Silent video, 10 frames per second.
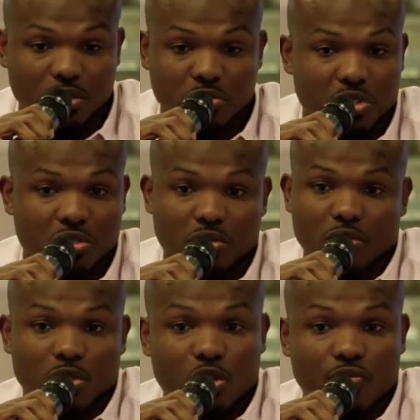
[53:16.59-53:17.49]

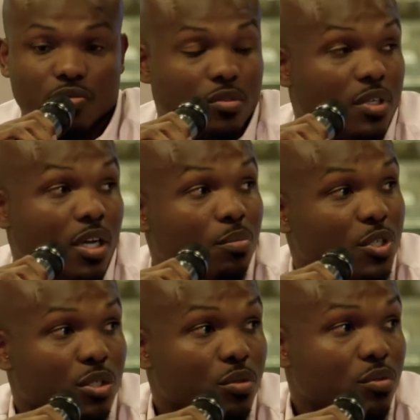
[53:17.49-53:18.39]
just look to help
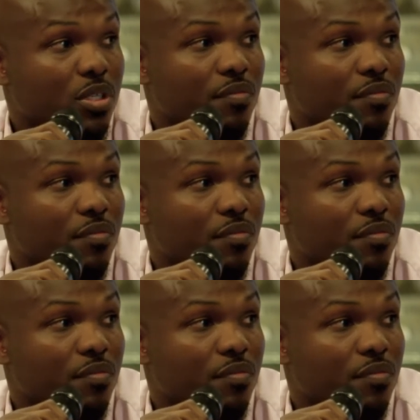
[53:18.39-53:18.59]
the youth.